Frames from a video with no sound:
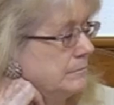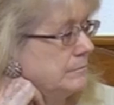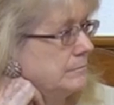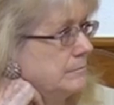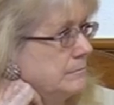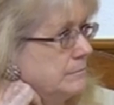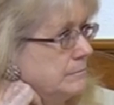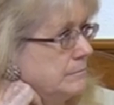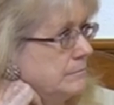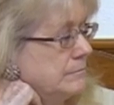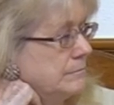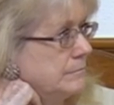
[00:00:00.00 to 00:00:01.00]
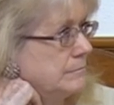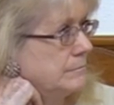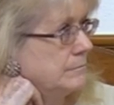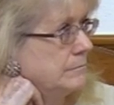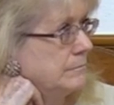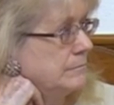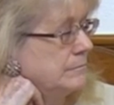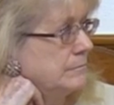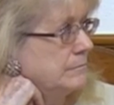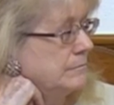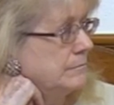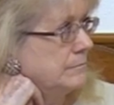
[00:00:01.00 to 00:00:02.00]

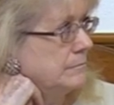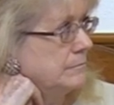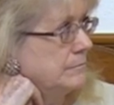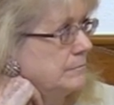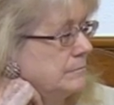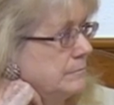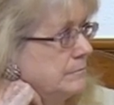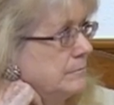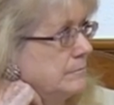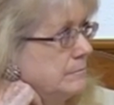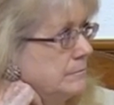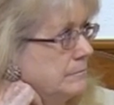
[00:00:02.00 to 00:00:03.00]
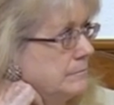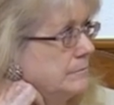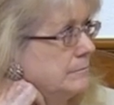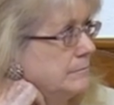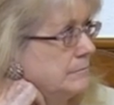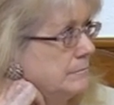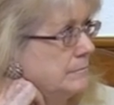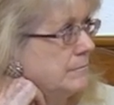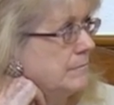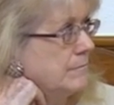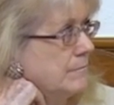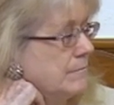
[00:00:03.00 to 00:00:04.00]

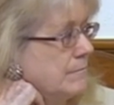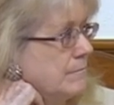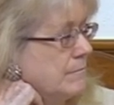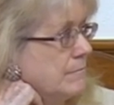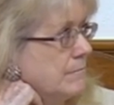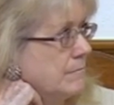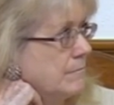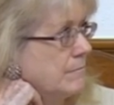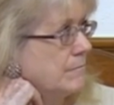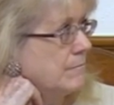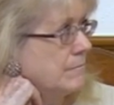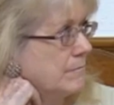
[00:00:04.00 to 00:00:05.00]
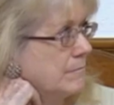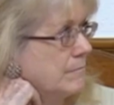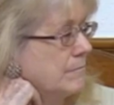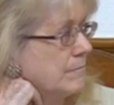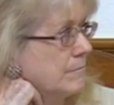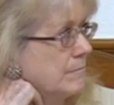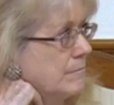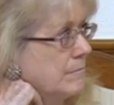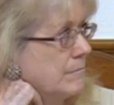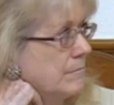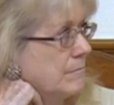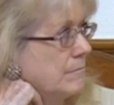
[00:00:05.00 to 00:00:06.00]

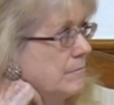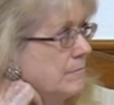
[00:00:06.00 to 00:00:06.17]
The person shown says nothing.